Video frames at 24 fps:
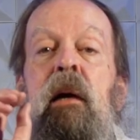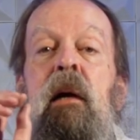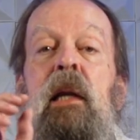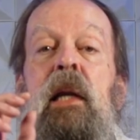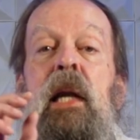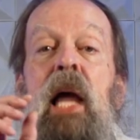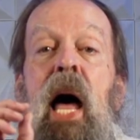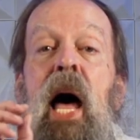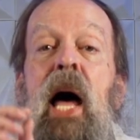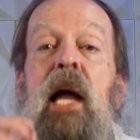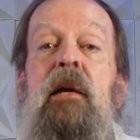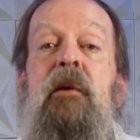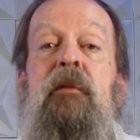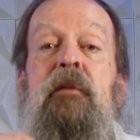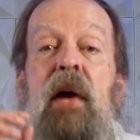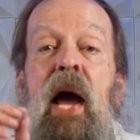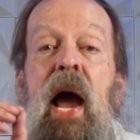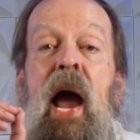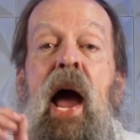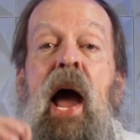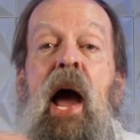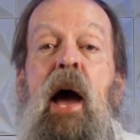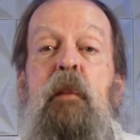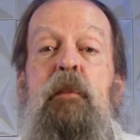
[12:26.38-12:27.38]
are a lot of
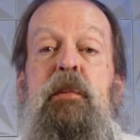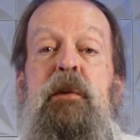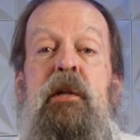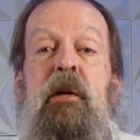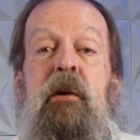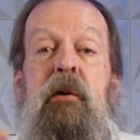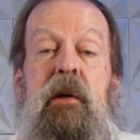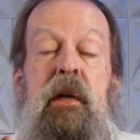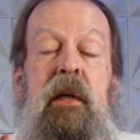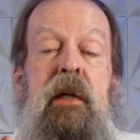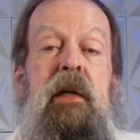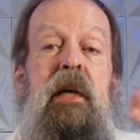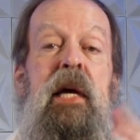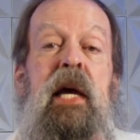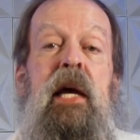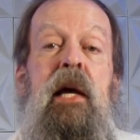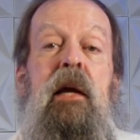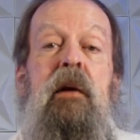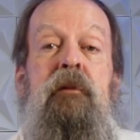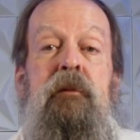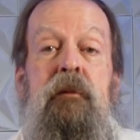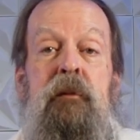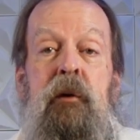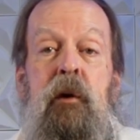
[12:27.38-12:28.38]
apps you can
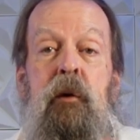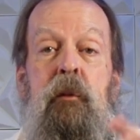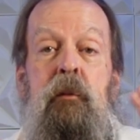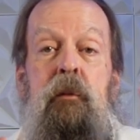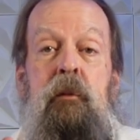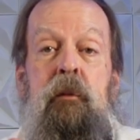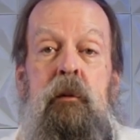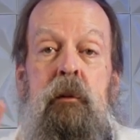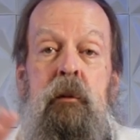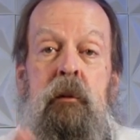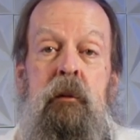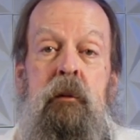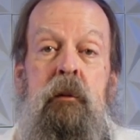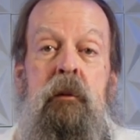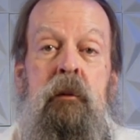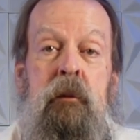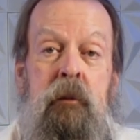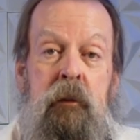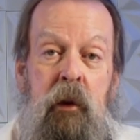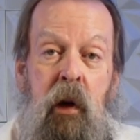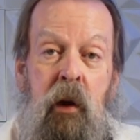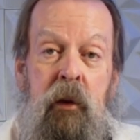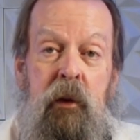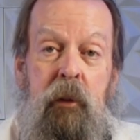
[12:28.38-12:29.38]
get for
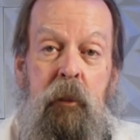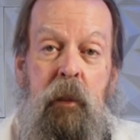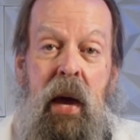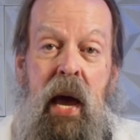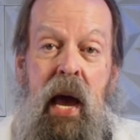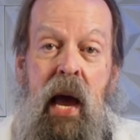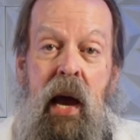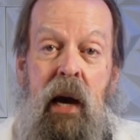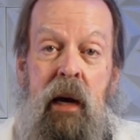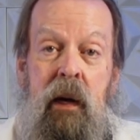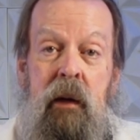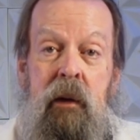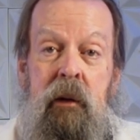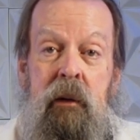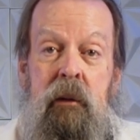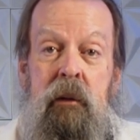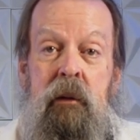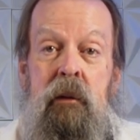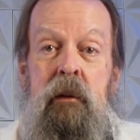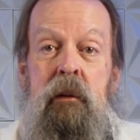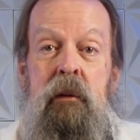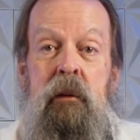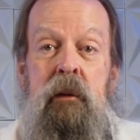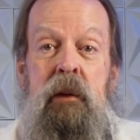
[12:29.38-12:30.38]
on the Mac
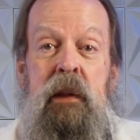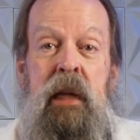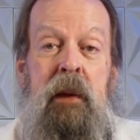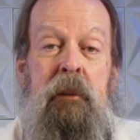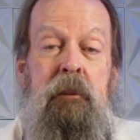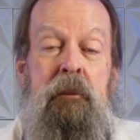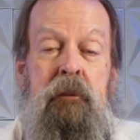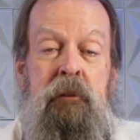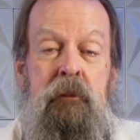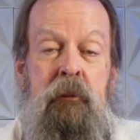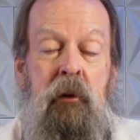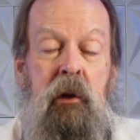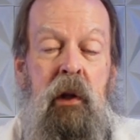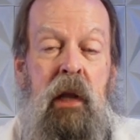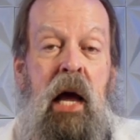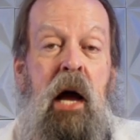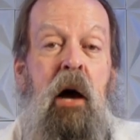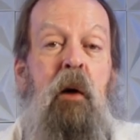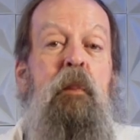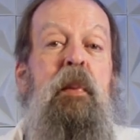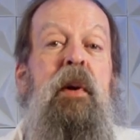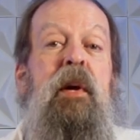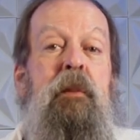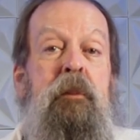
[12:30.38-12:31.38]
that will
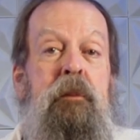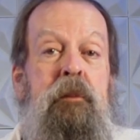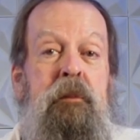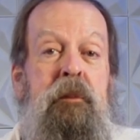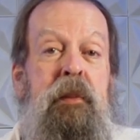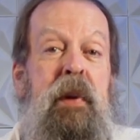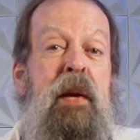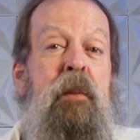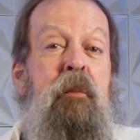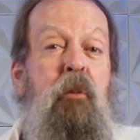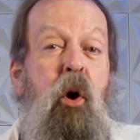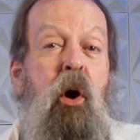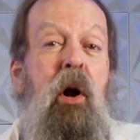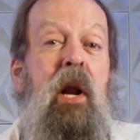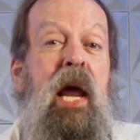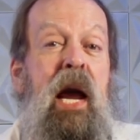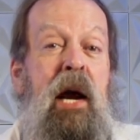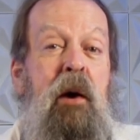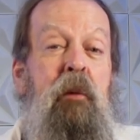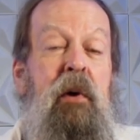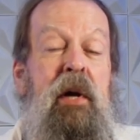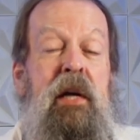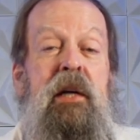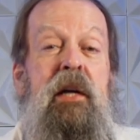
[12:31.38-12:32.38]
help it be more
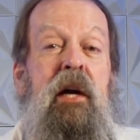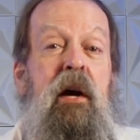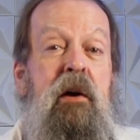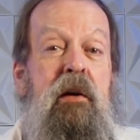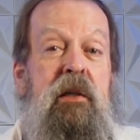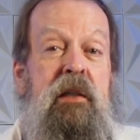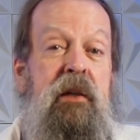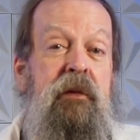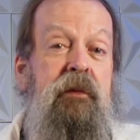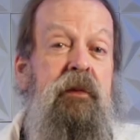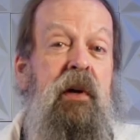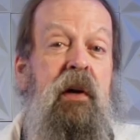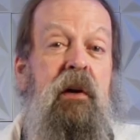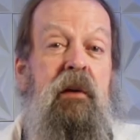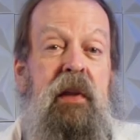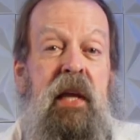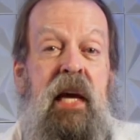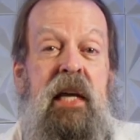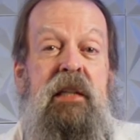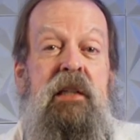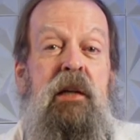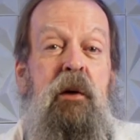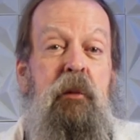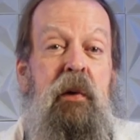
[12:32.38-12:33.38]
like Windows if there are
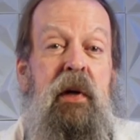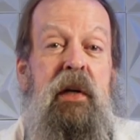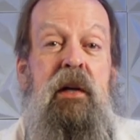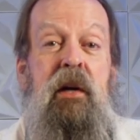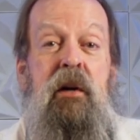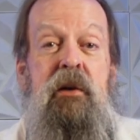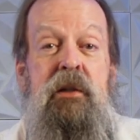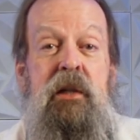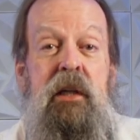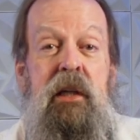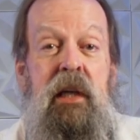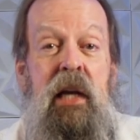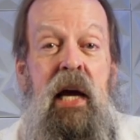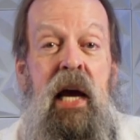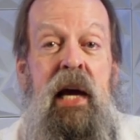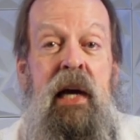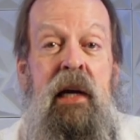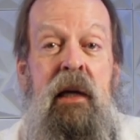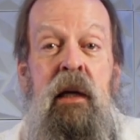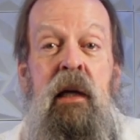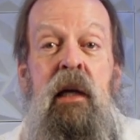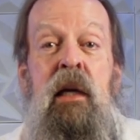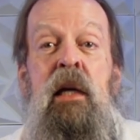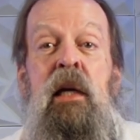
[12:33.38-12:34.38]
things in Windows you
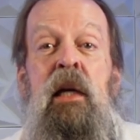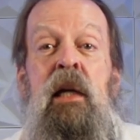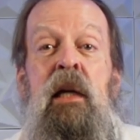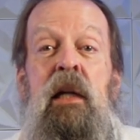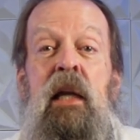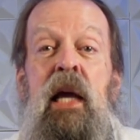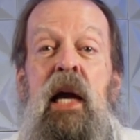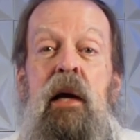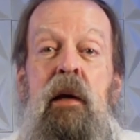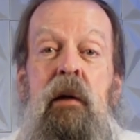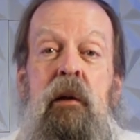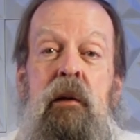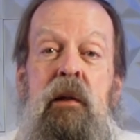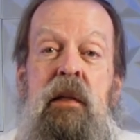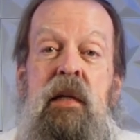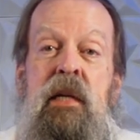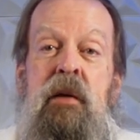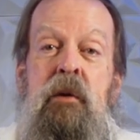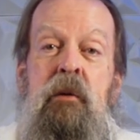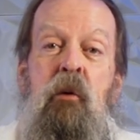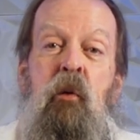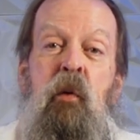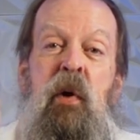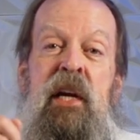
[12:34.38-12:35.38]
like, like
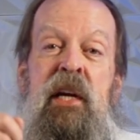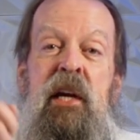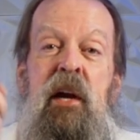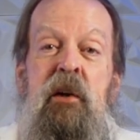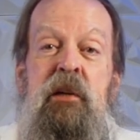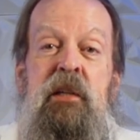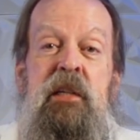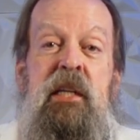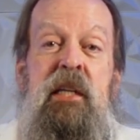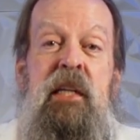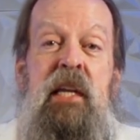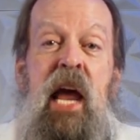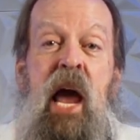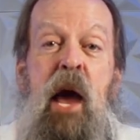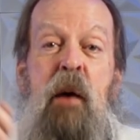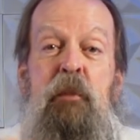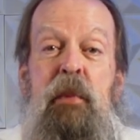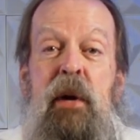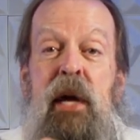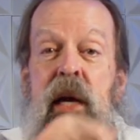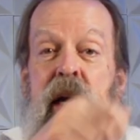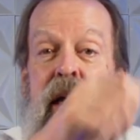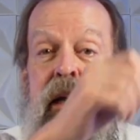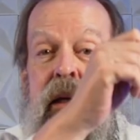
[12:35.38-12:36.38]
Windows
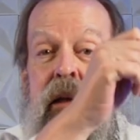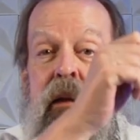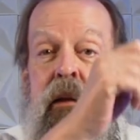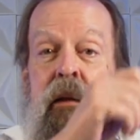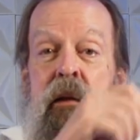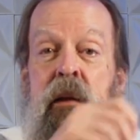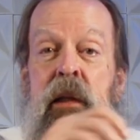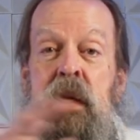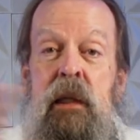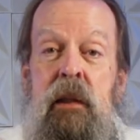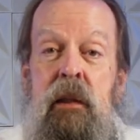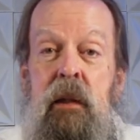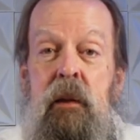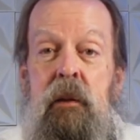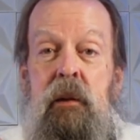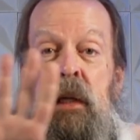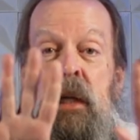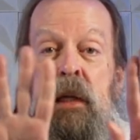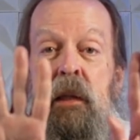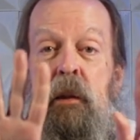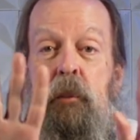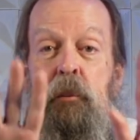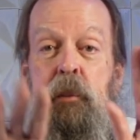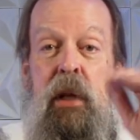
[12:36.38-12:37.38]
snapping into
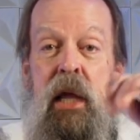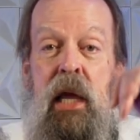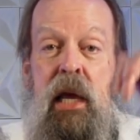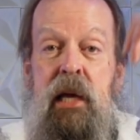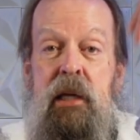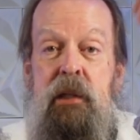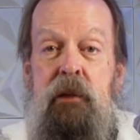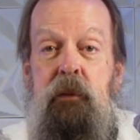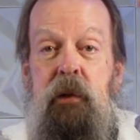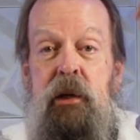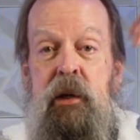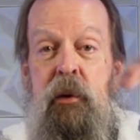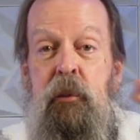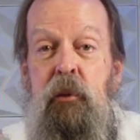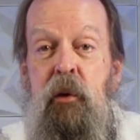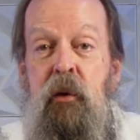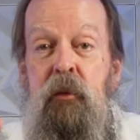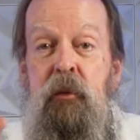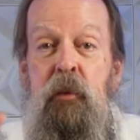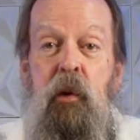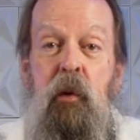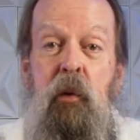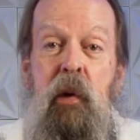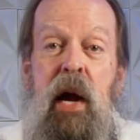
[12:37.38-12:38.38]
into place when you
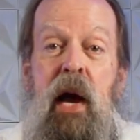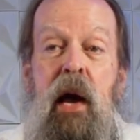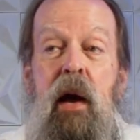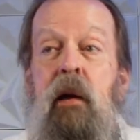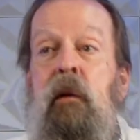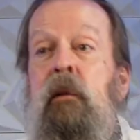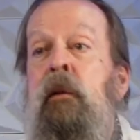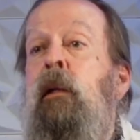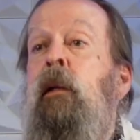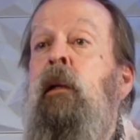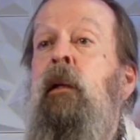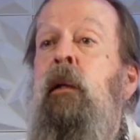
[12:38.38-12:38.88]
move them around.